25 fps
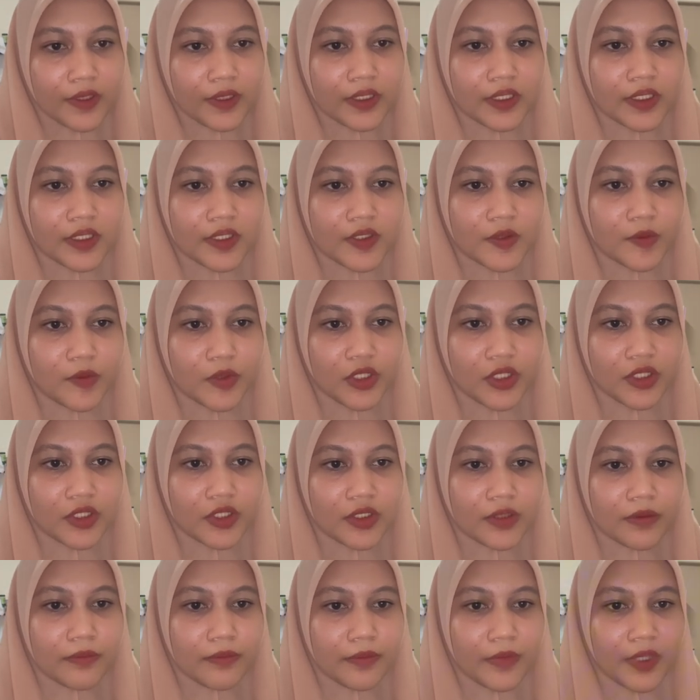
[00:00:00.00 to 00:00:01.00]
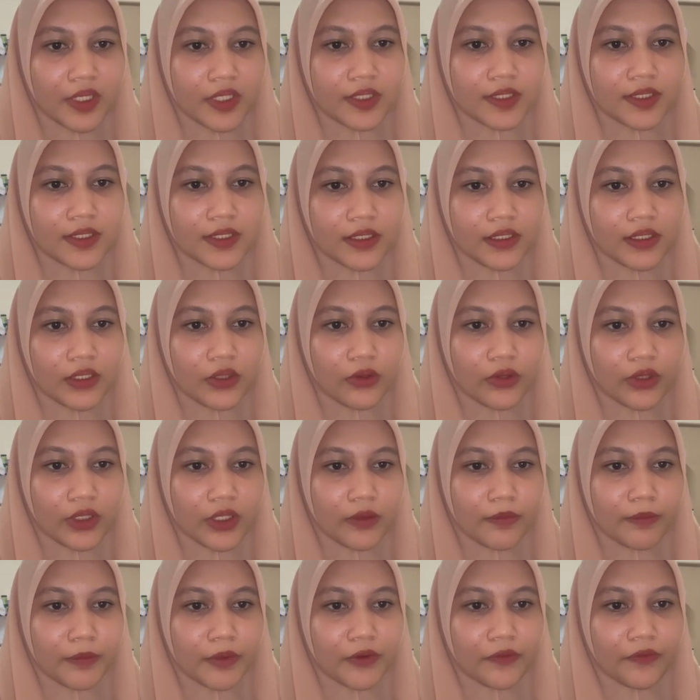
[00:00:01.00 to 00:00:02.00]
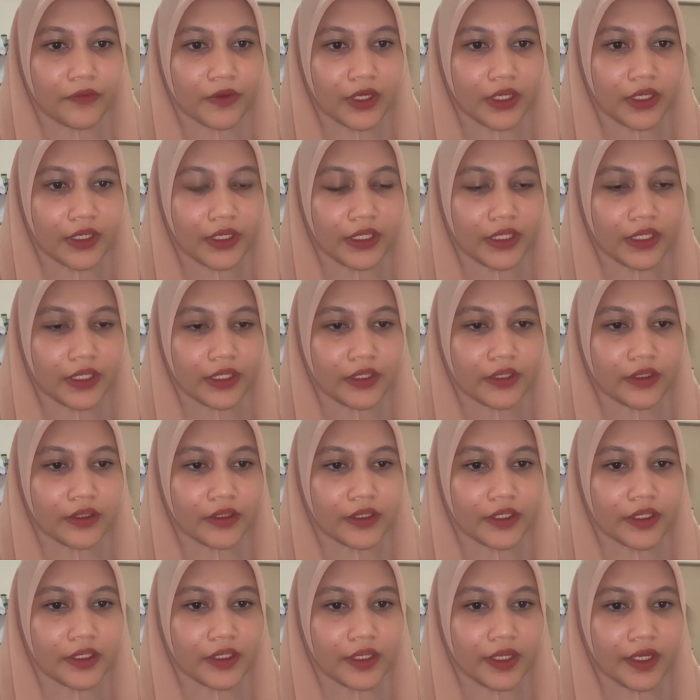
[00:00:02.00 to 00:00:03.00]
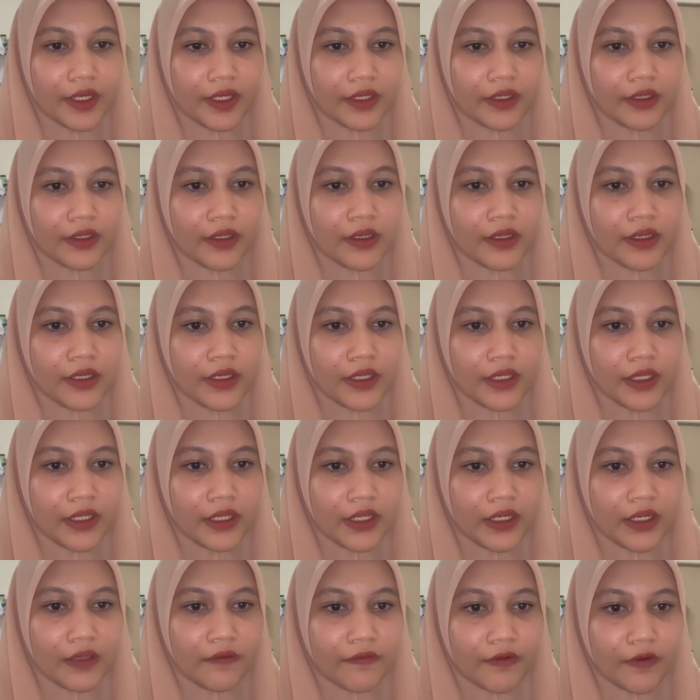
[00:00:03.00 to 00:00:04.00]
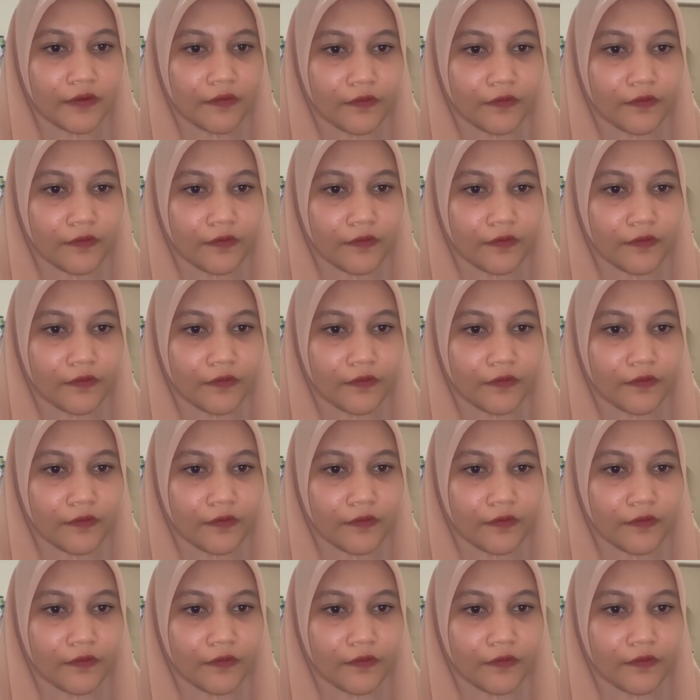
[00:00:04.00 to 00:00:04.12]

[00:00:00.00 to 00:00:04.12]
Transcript: The simulation matched theory perfectly, yielding an 11